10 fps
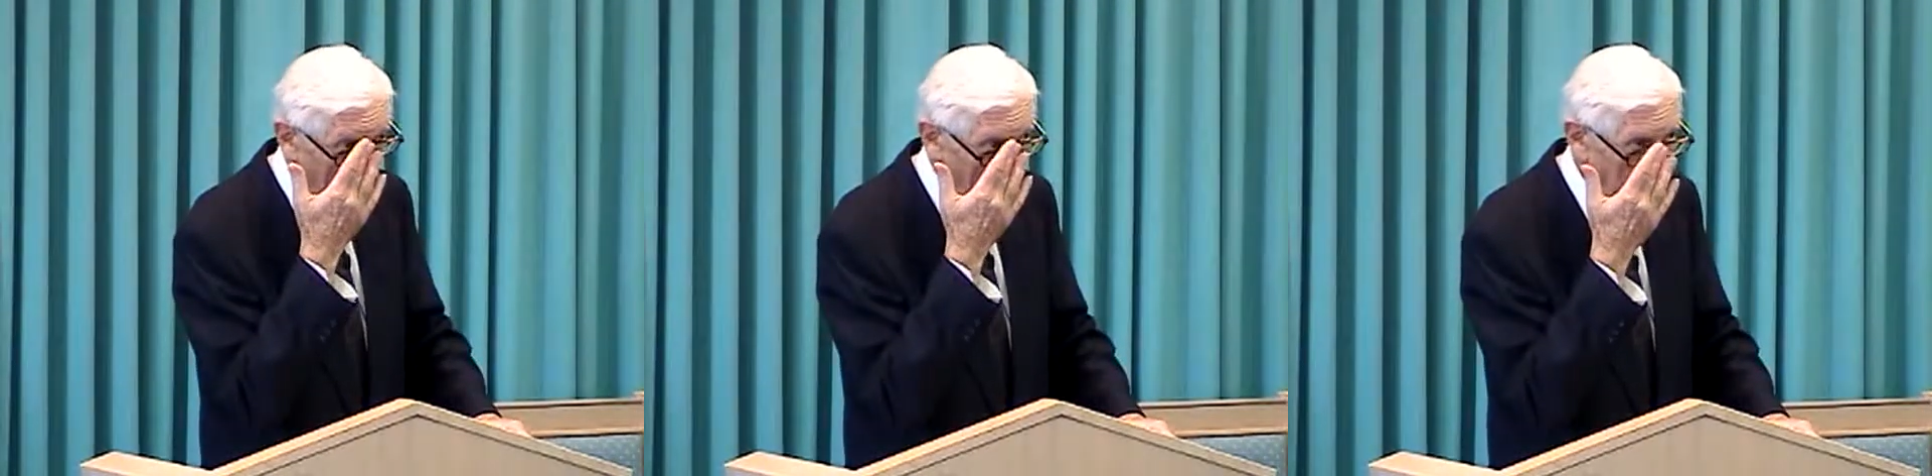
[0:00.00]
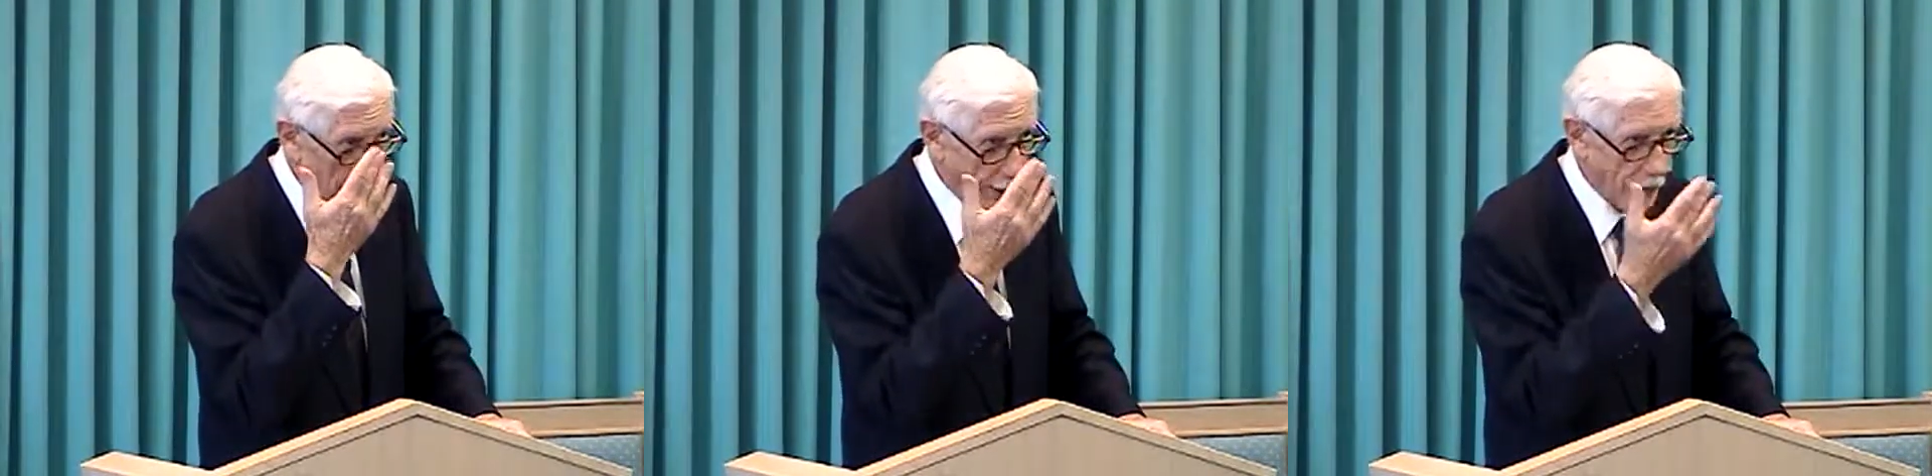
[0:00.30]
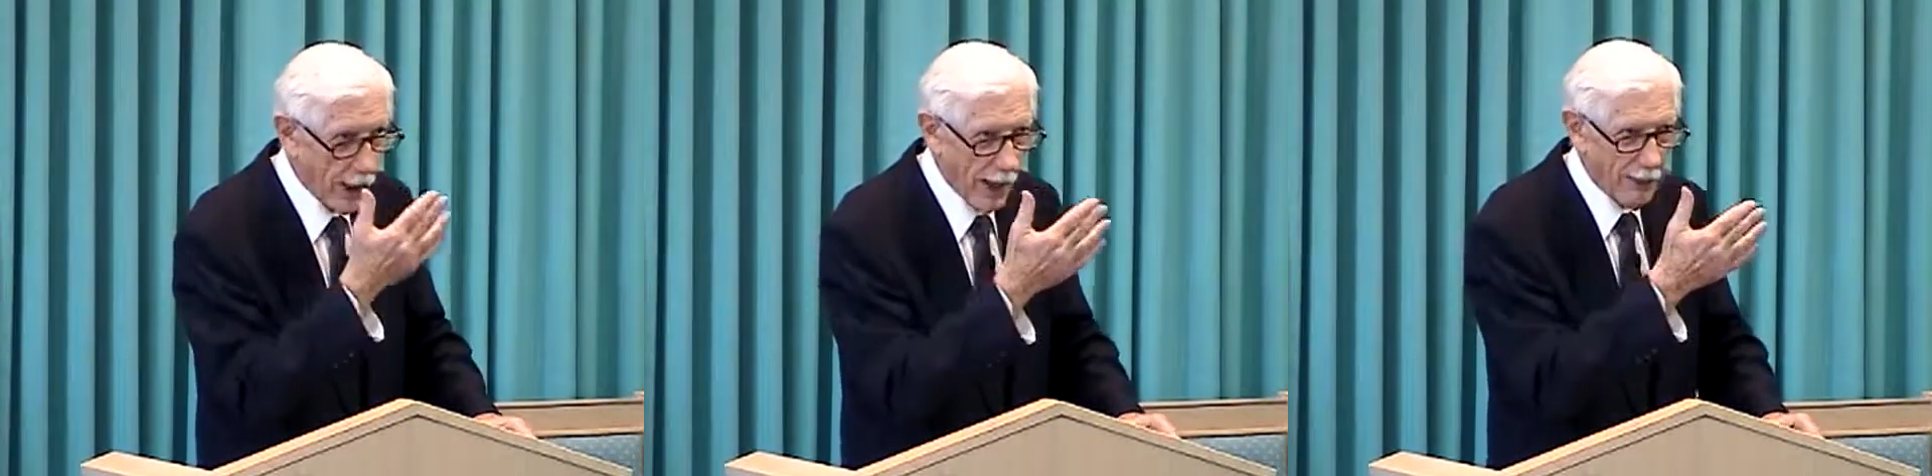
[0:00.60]
Lord,
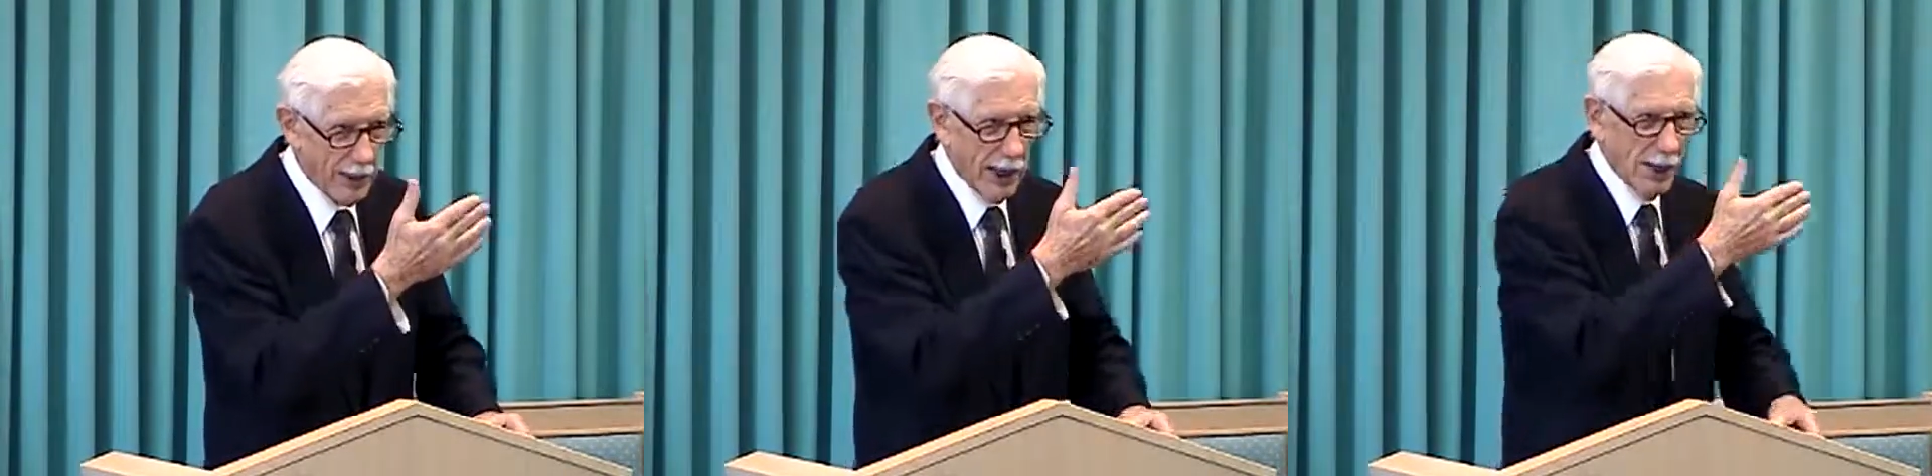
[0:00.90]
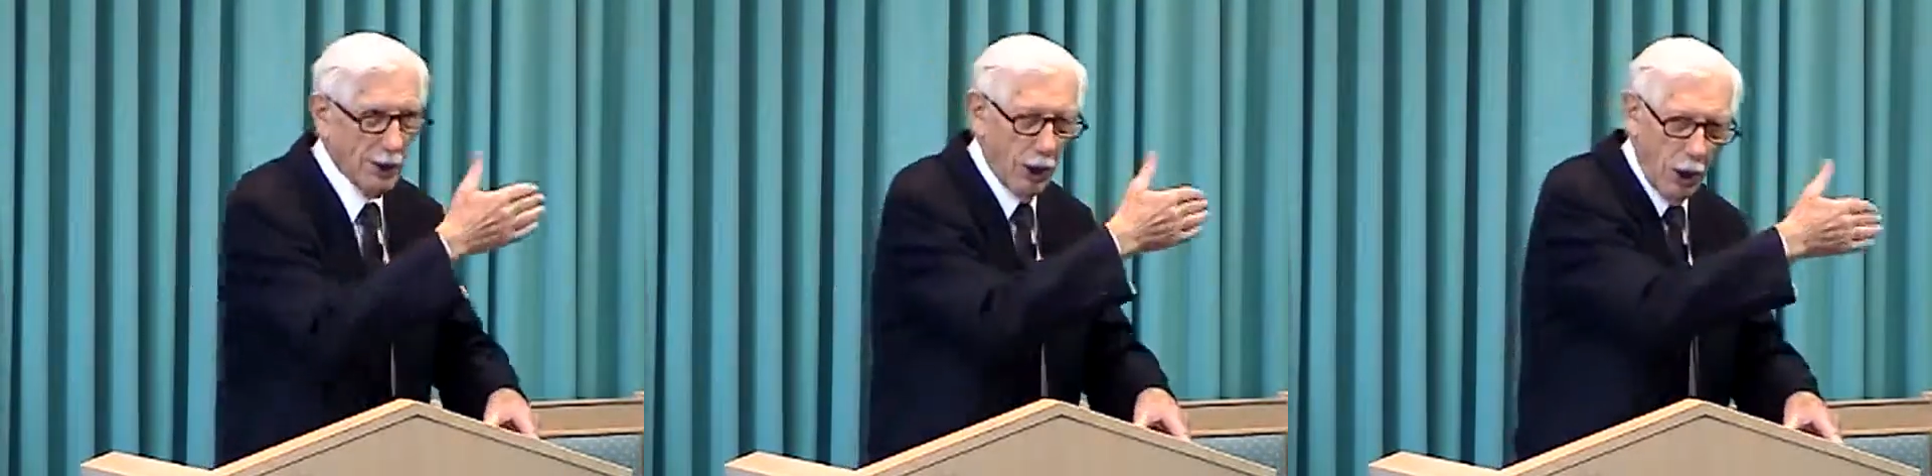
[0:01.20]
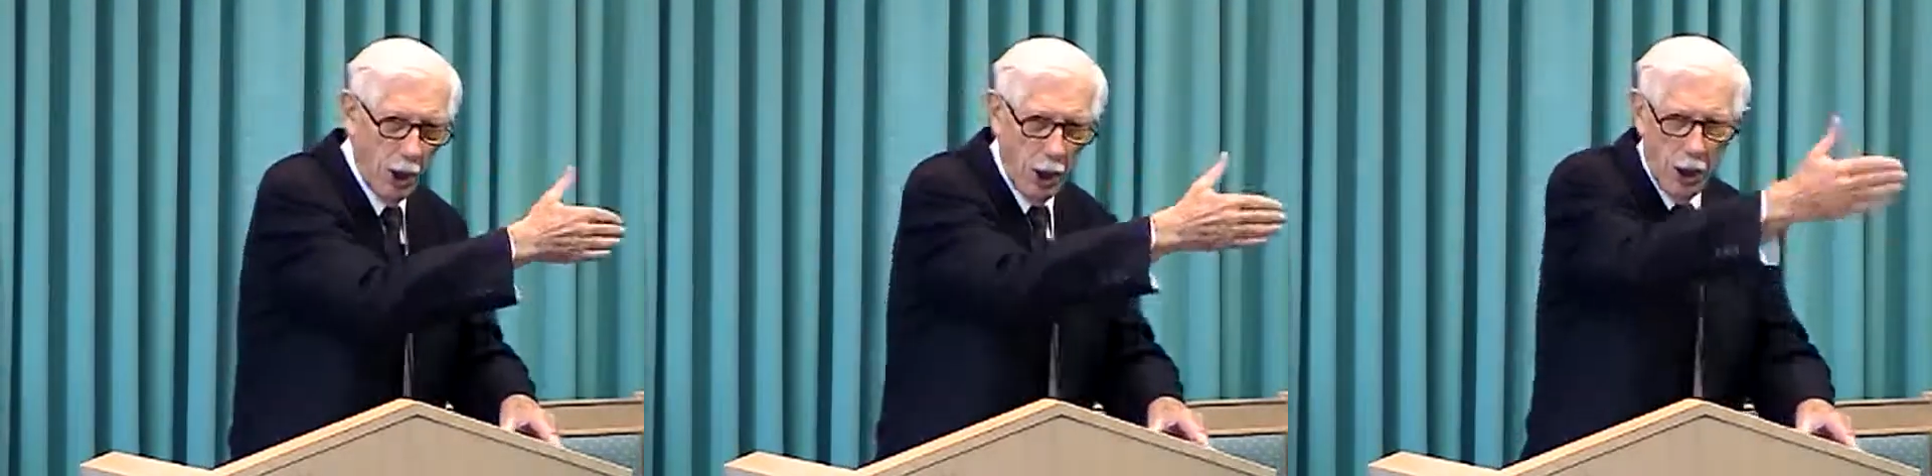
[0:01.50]
they have killed
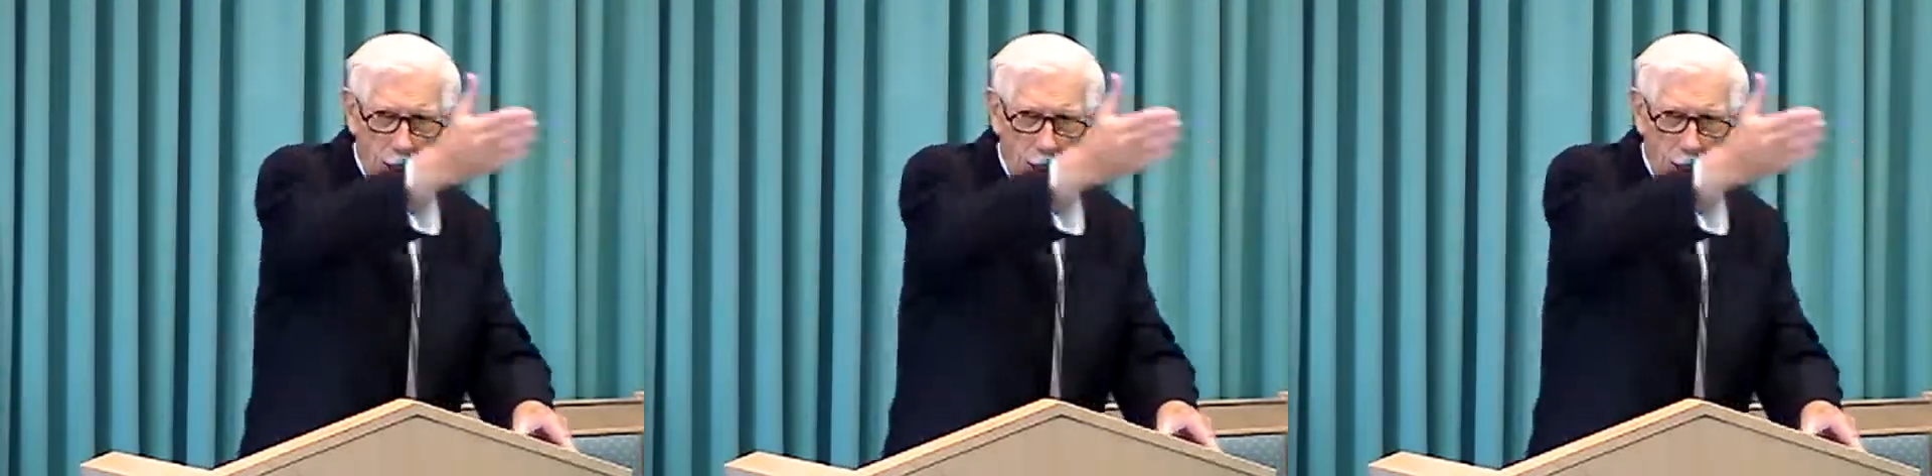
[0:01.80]
all